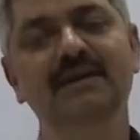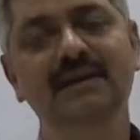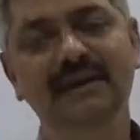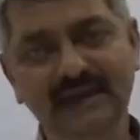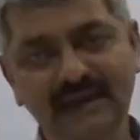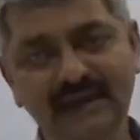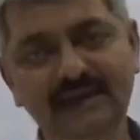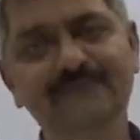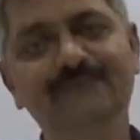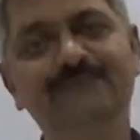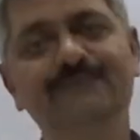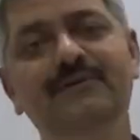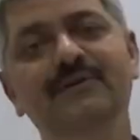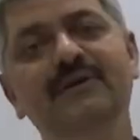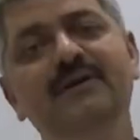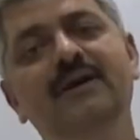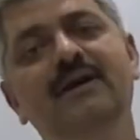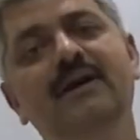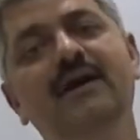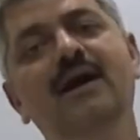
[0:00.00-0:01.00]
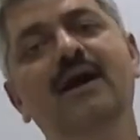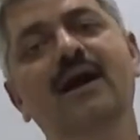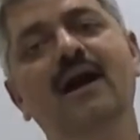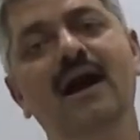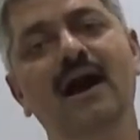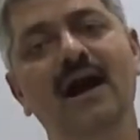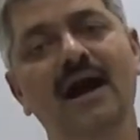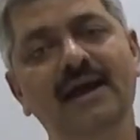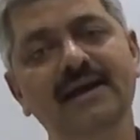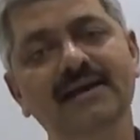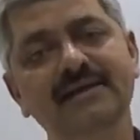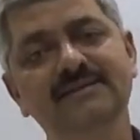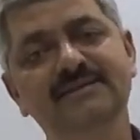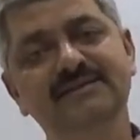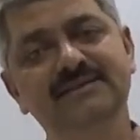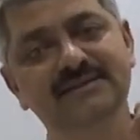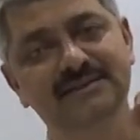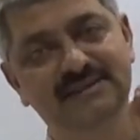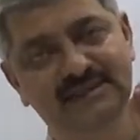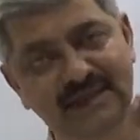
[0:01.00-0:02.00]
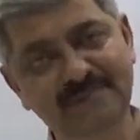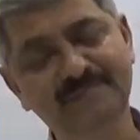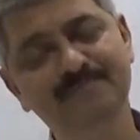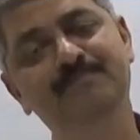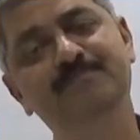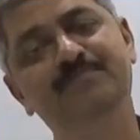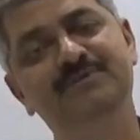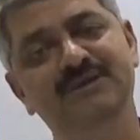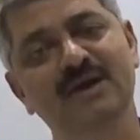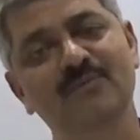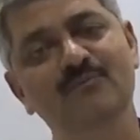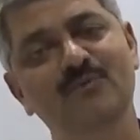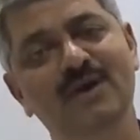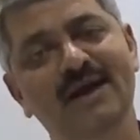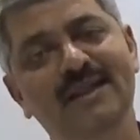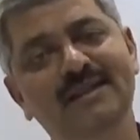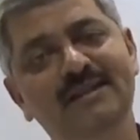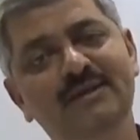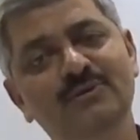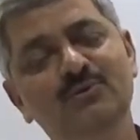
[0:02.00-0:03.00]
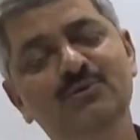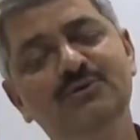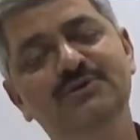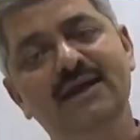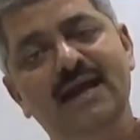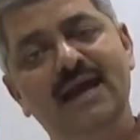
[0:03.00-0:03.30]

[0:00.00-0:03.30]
if I skip some values